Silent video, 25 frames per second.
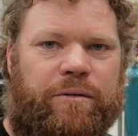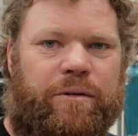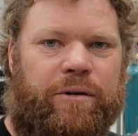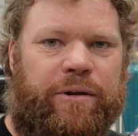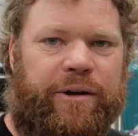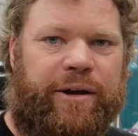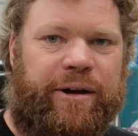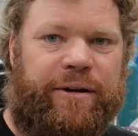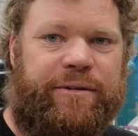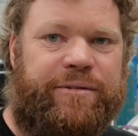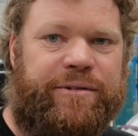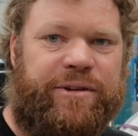
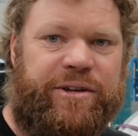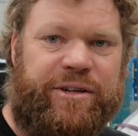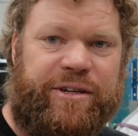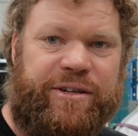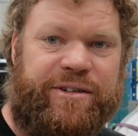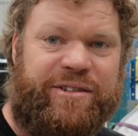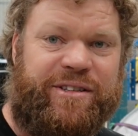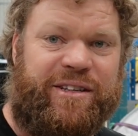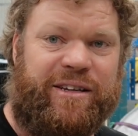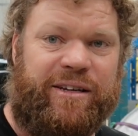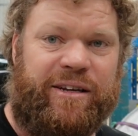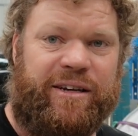Alright, it
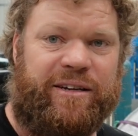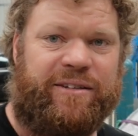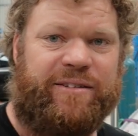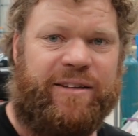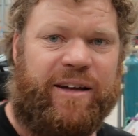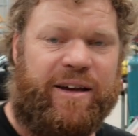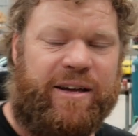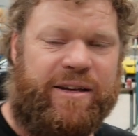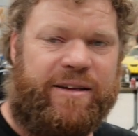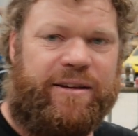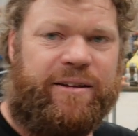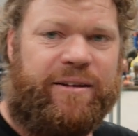is the next
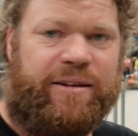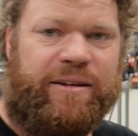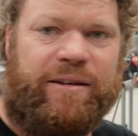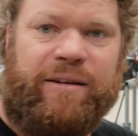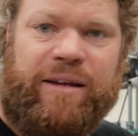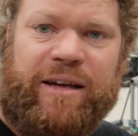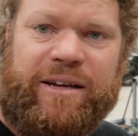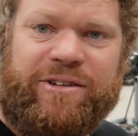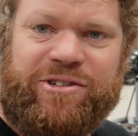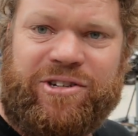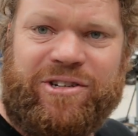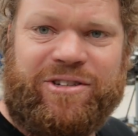day.
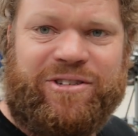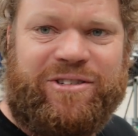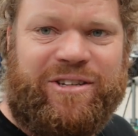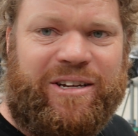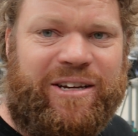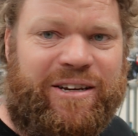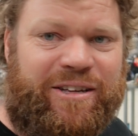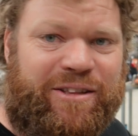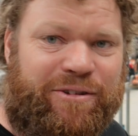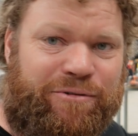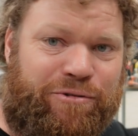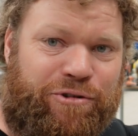As you can
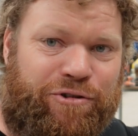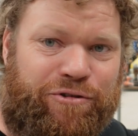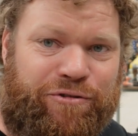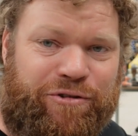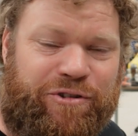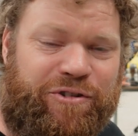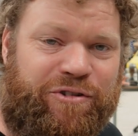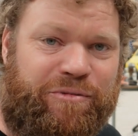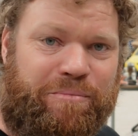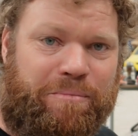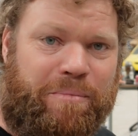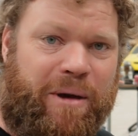see, the roof
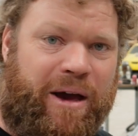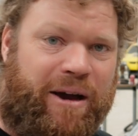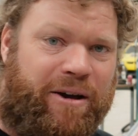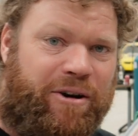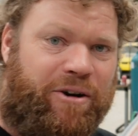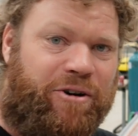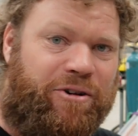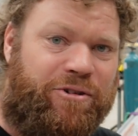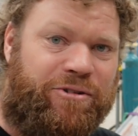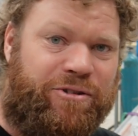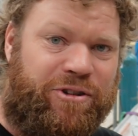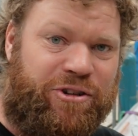is back
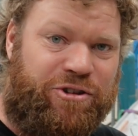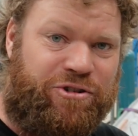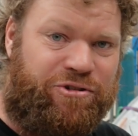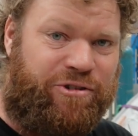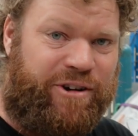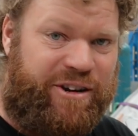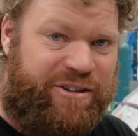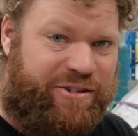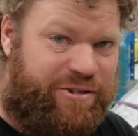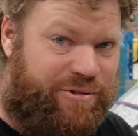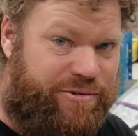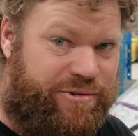on the
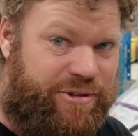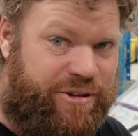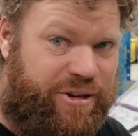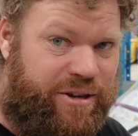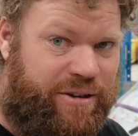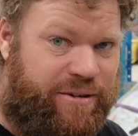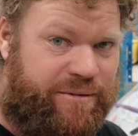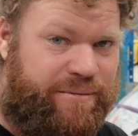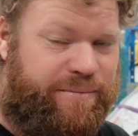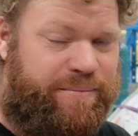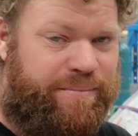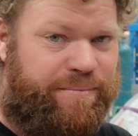trestles.
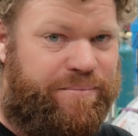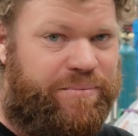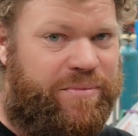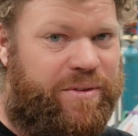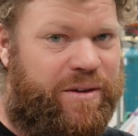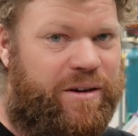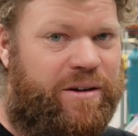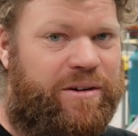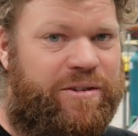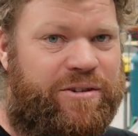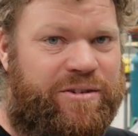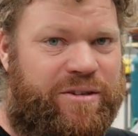
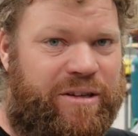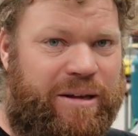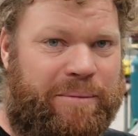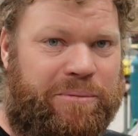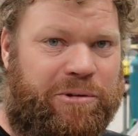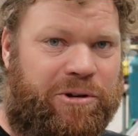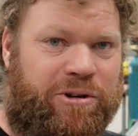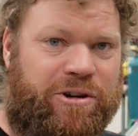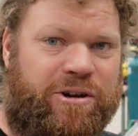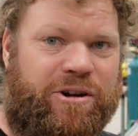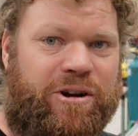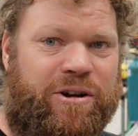I slept
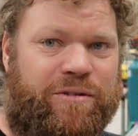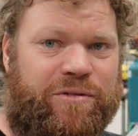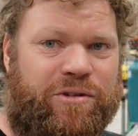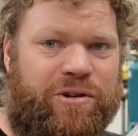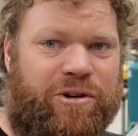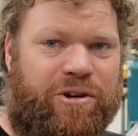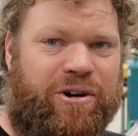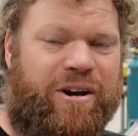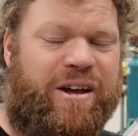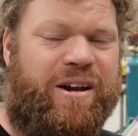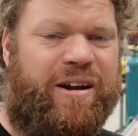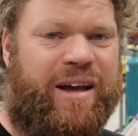on it
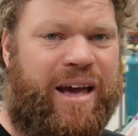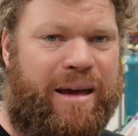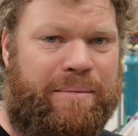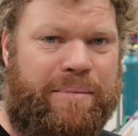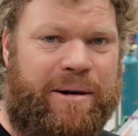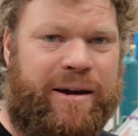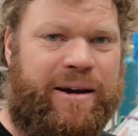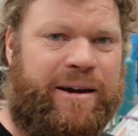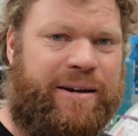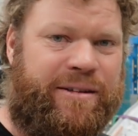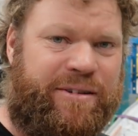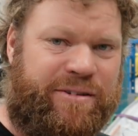overnight and I came
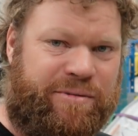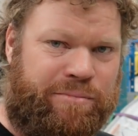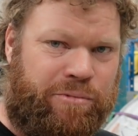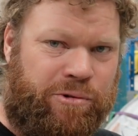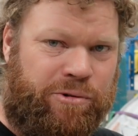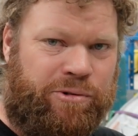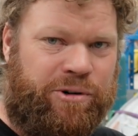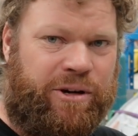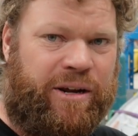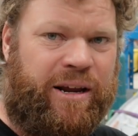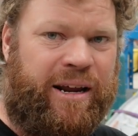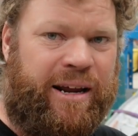back out this
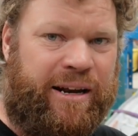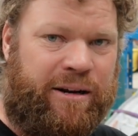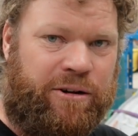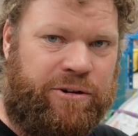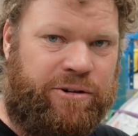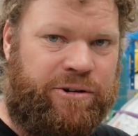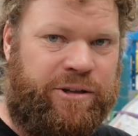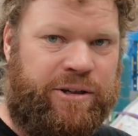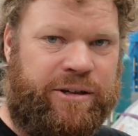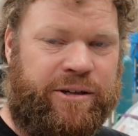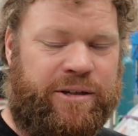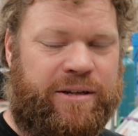morning, had a
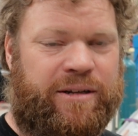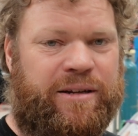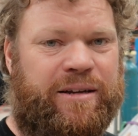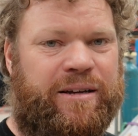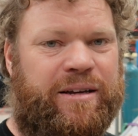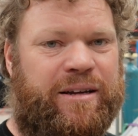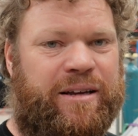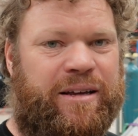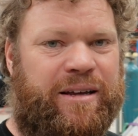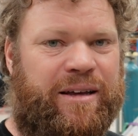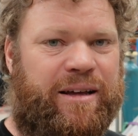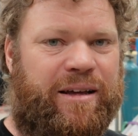look at it,
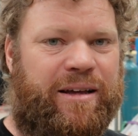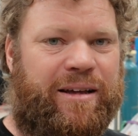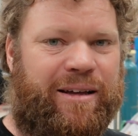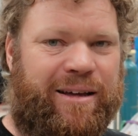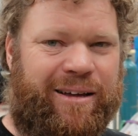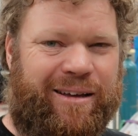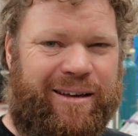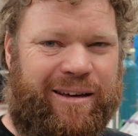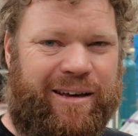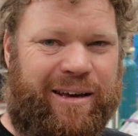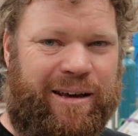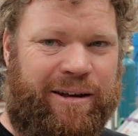
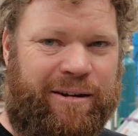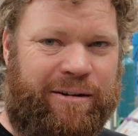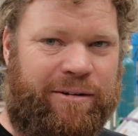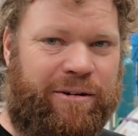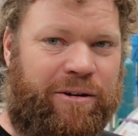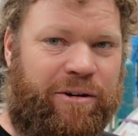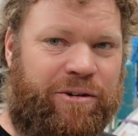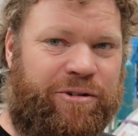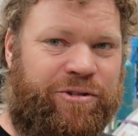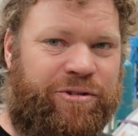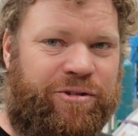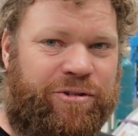and
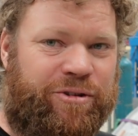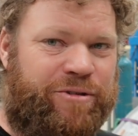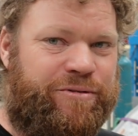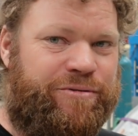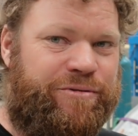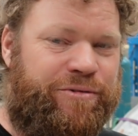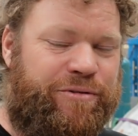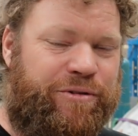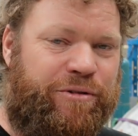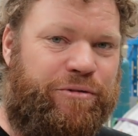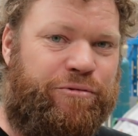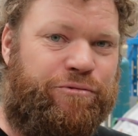I sort
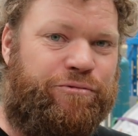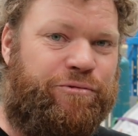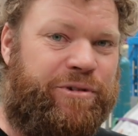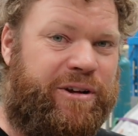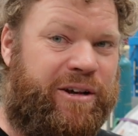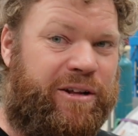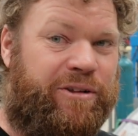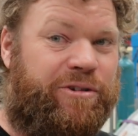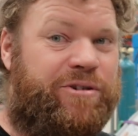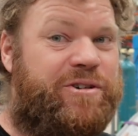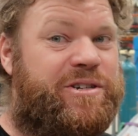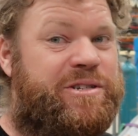of
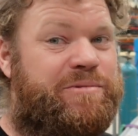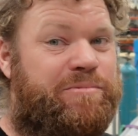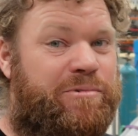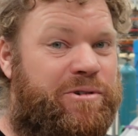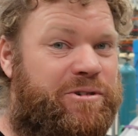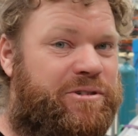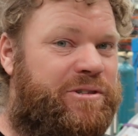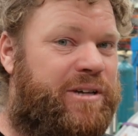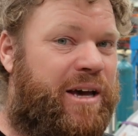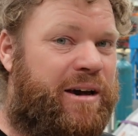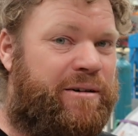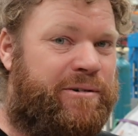realised
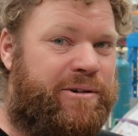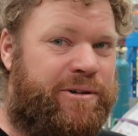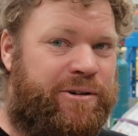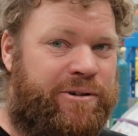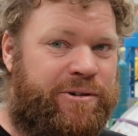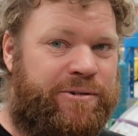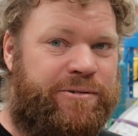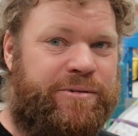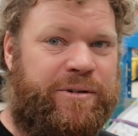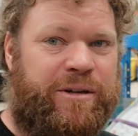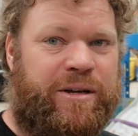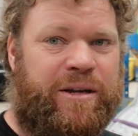what's going
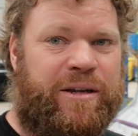on.